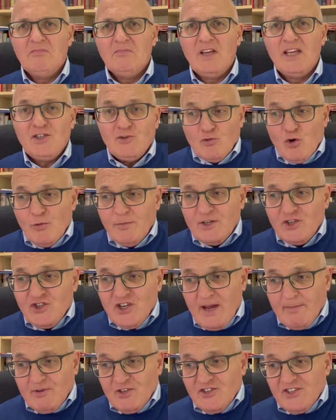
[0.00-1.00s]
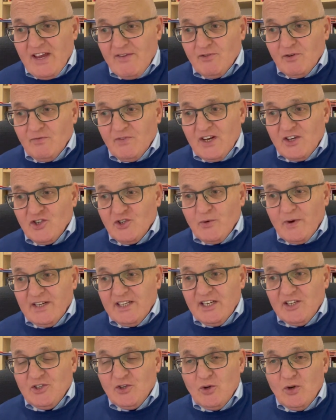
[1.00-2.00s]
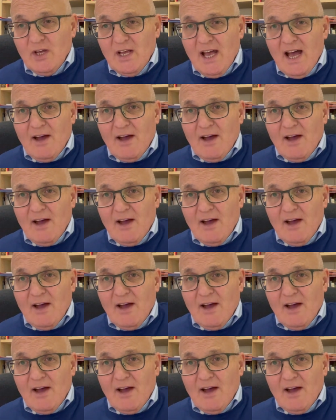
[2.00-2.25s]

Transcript: It's Romans chapter 7, verse 22.